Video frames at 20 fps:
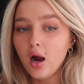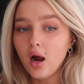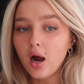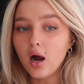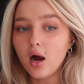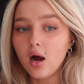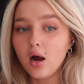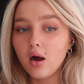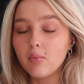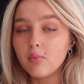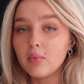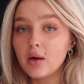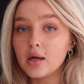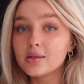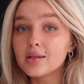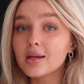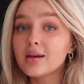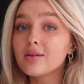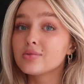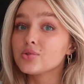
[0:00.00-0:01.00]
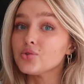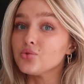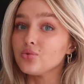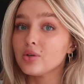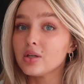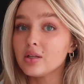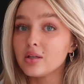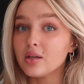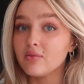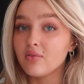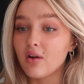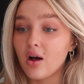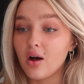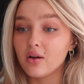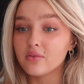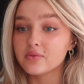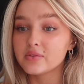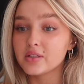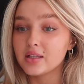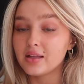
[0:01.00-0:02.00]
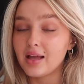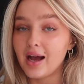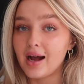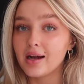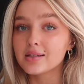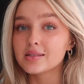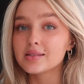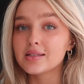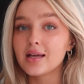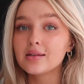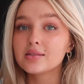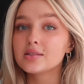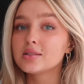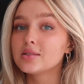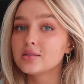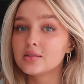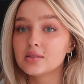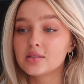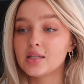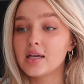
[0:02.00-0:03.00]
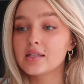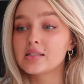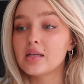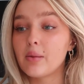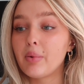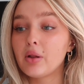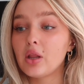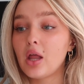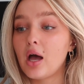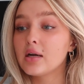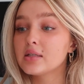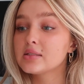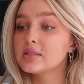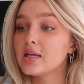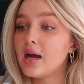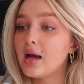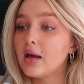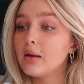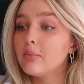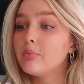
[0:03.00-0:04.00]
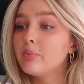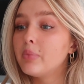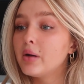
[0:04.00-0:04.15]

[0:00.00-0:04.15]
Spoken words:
And then I was really involved in that because that takes up a lot of time.